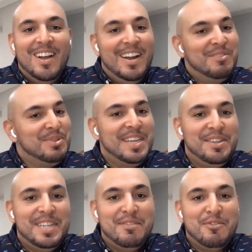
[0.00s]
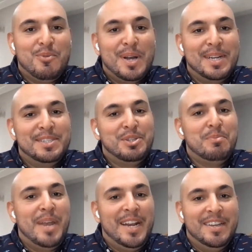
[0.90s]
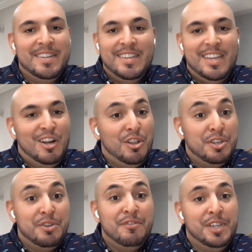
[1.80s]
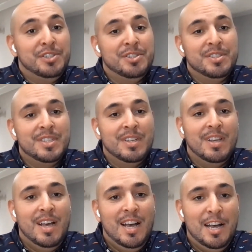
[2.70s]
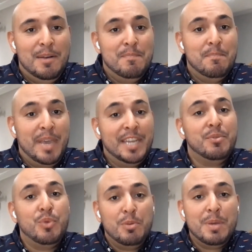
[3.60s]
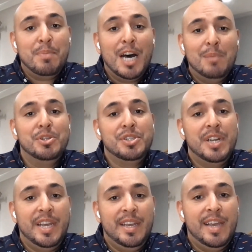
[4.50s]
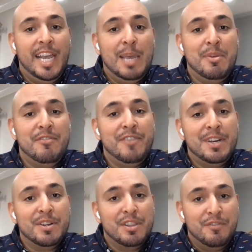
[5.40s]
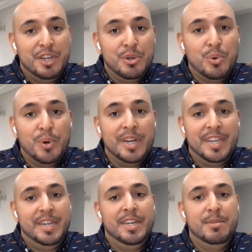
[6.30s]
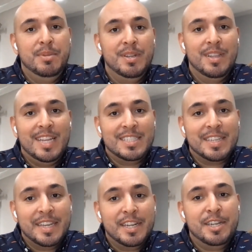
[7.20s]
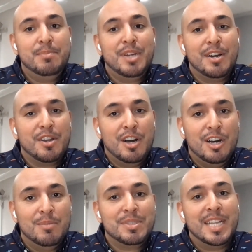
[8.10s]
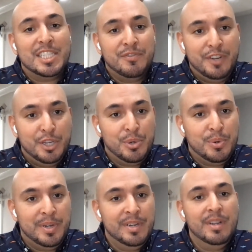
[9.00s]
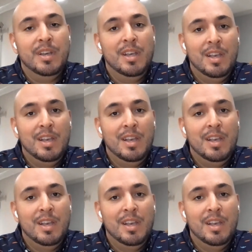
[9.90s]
All right. Well, thank you, Devin, for walking us through beta and all the new features. Beta will be published today and can be found on the VideoCoin GitHub. That's github.com/VideoCoin.